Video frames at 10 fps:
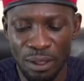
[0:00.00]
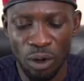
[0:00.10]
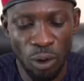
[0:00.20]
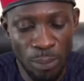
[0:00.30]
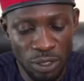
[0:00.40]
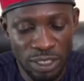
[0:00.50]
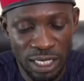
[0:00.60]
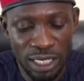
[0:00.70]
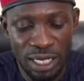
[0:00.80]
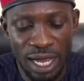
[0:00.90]

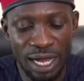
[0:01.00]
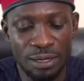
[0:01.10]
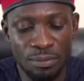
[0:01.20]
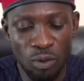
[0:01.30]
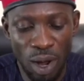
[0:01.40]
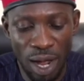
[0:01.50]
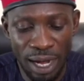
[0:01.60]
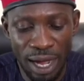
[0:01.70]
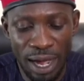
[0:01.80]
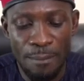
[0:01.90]
Obote and
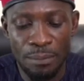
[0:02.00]
Mwanga